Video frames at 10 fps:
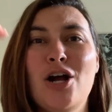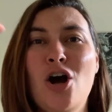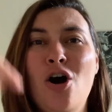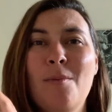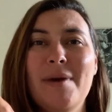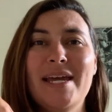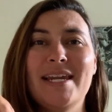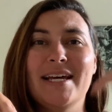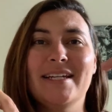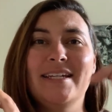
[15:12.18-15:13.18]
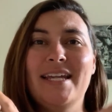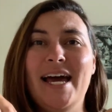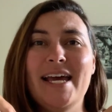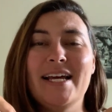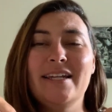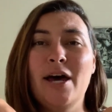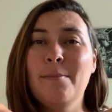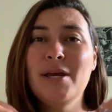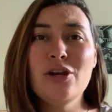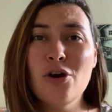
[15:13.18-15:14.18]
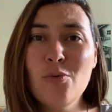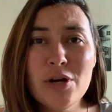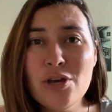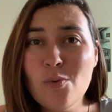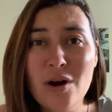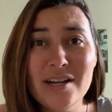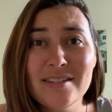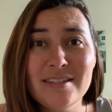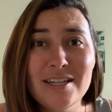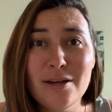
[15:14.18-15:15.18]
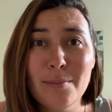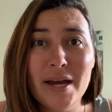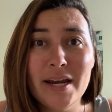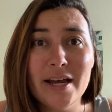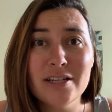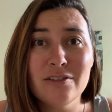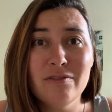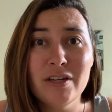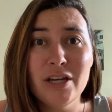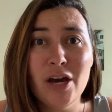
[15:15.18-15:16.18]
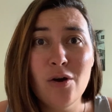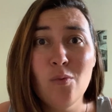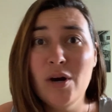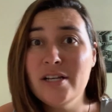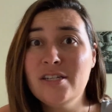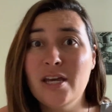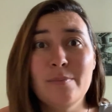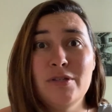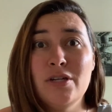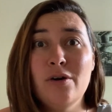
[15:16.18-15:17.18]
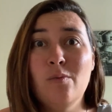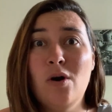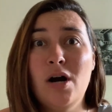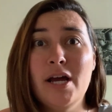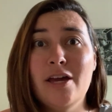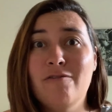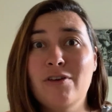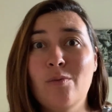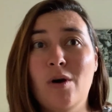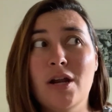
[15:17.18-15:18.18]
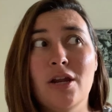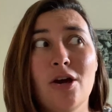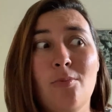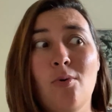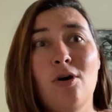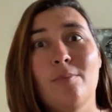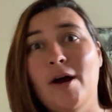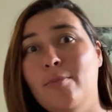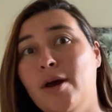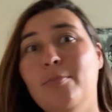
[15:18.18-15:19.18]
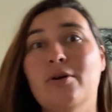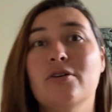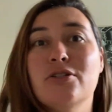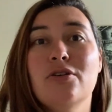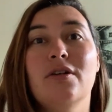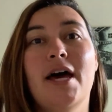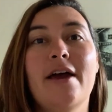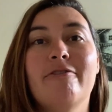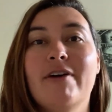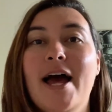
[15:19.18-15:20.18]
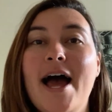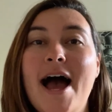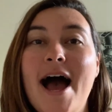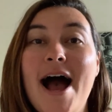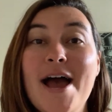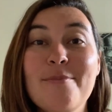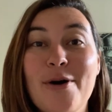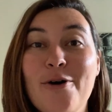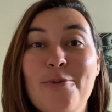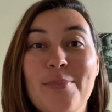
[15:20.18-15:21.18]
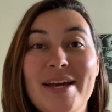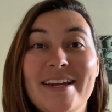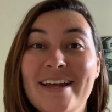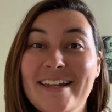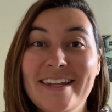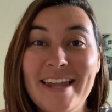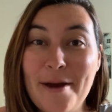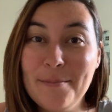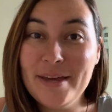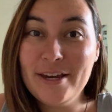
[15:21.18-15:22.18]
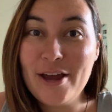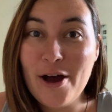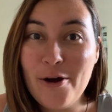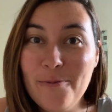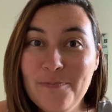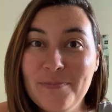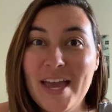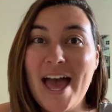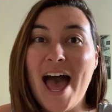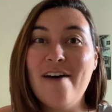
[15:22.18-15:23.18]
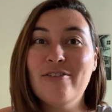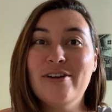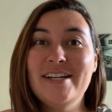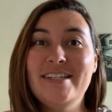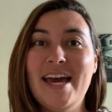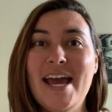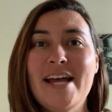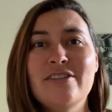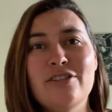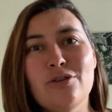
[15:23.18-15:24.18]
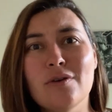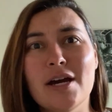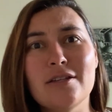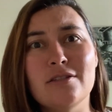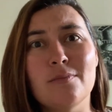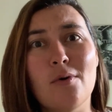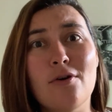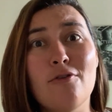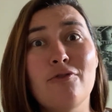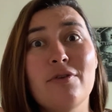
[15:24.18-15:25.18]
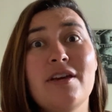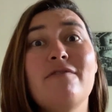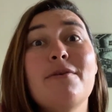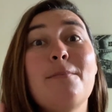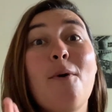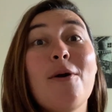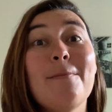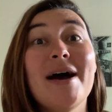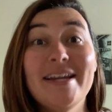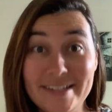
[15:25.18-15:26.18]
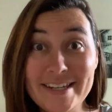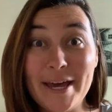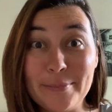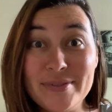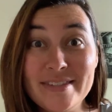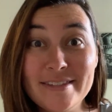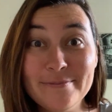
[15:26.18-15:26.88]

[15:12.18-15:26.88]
comment, like, let me know what you want to see in my next video, what tips you want, if you want to know more about my personal life. I'm open, let me know. Have a great day and see you guys tomorrow for even more money tips.